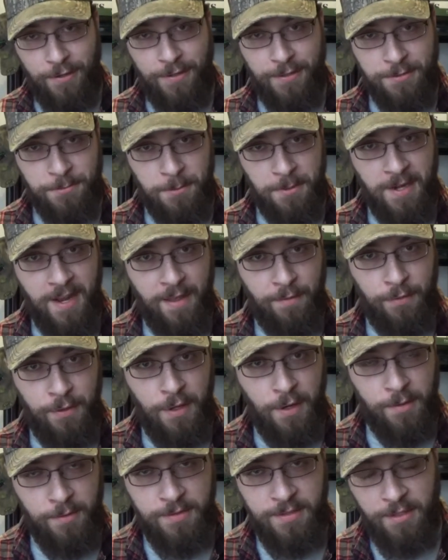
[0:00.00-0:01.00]
this one
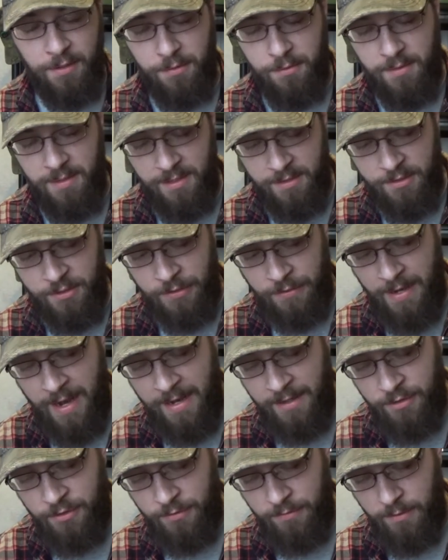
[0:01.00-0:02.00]
heavy artillery. It's
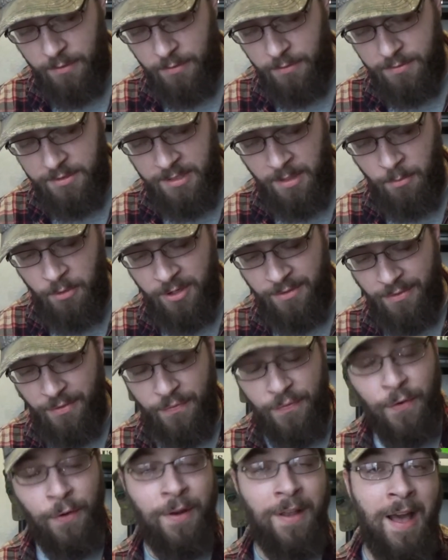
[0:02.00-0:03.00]
tried and true, somewhat of a
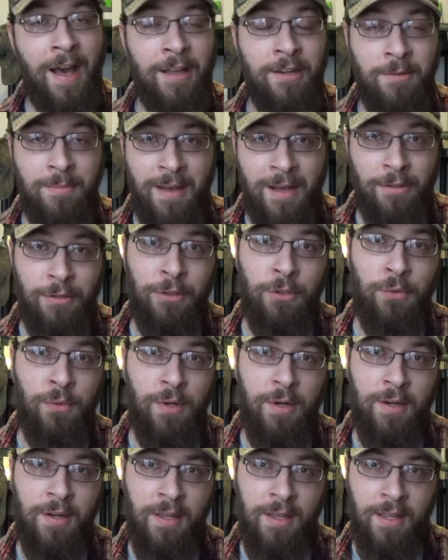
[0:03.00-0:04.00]
forgotten about
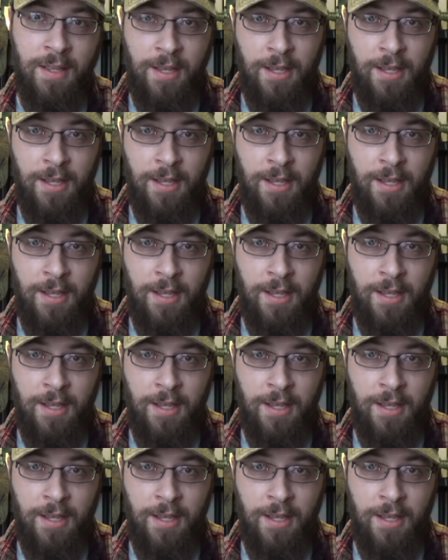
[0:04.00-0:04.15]
lure,